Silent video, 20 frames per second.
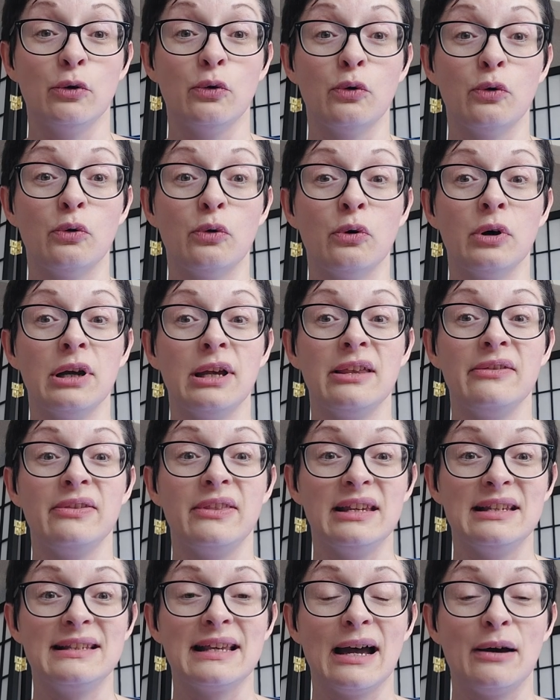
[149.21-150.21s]
or
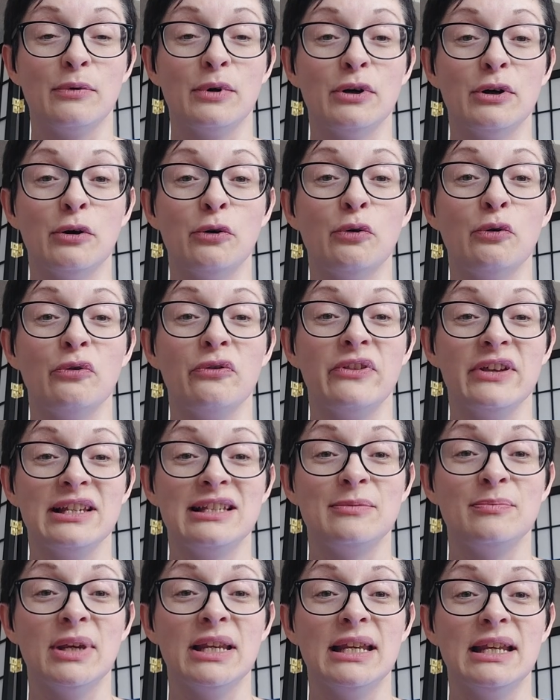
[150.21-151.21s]
this hour, or
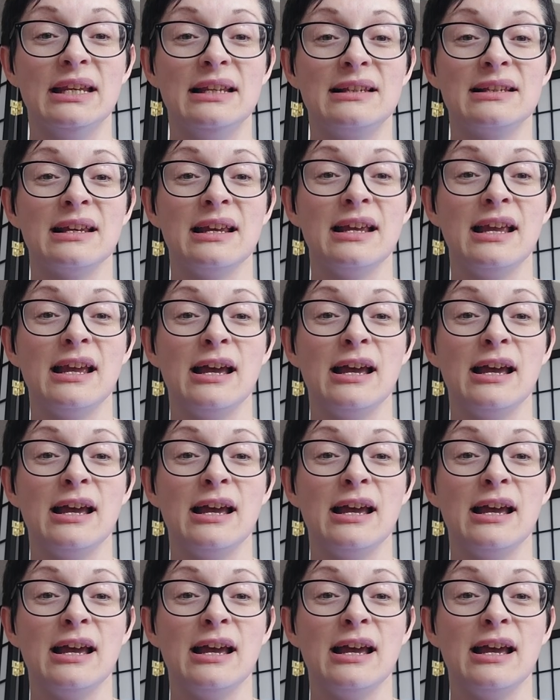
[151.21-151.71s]
this minute,